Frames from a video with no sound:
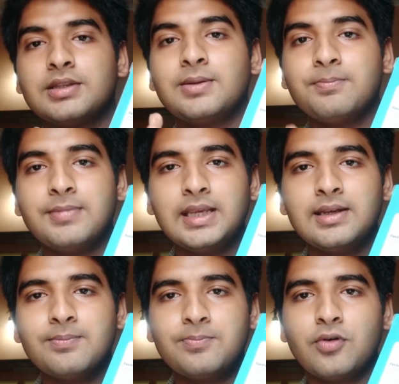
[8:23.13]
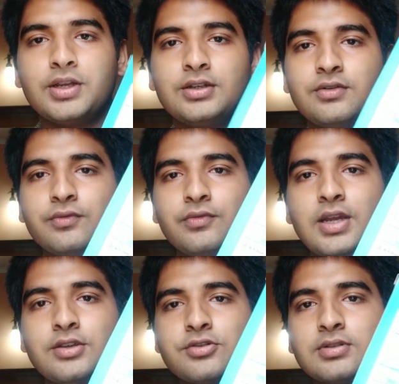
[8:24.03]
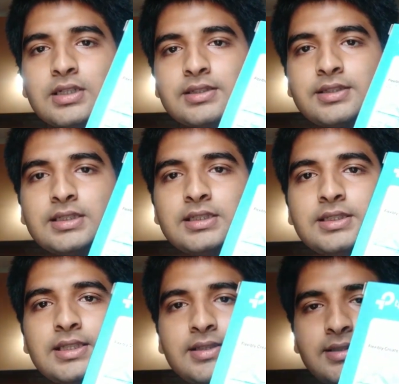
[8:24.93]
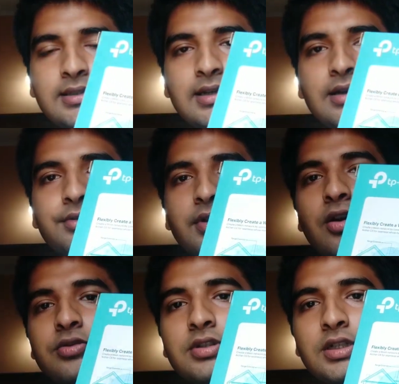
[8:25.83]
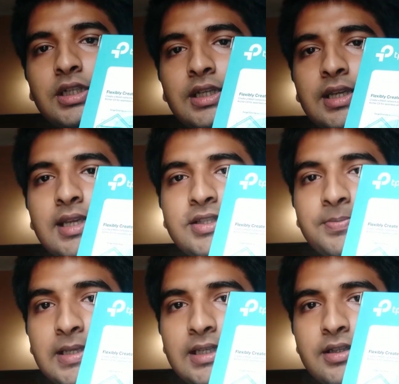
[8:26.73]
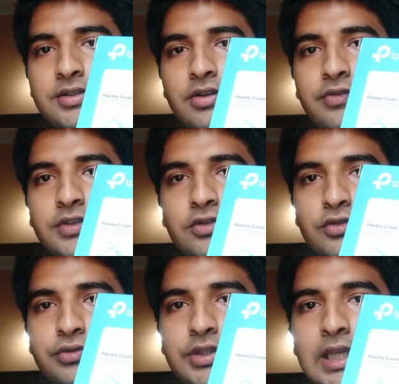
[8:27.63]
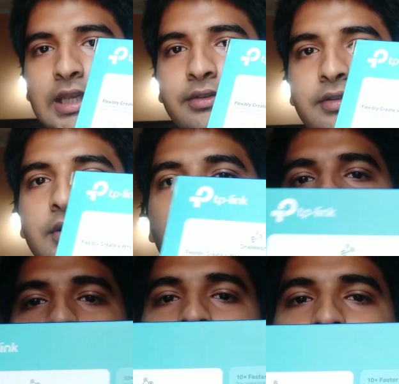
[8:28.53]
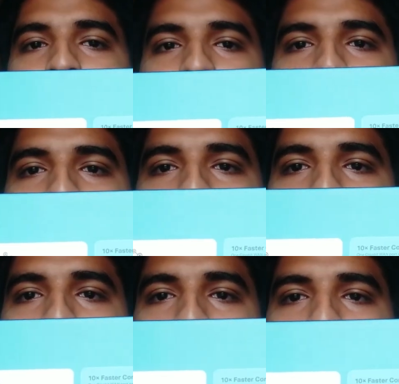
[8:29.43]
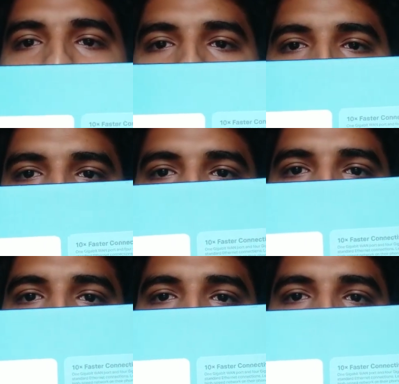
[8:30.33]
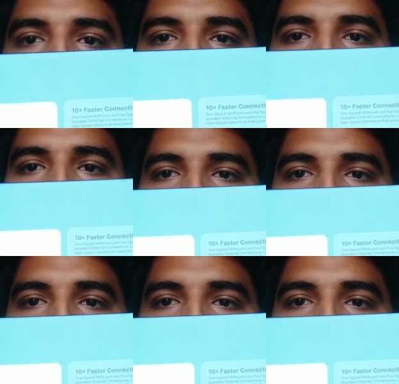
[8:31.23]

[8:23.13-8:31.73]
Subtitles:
the main point why you should consider this router is because of the two things. One is the MU-MIMO, and the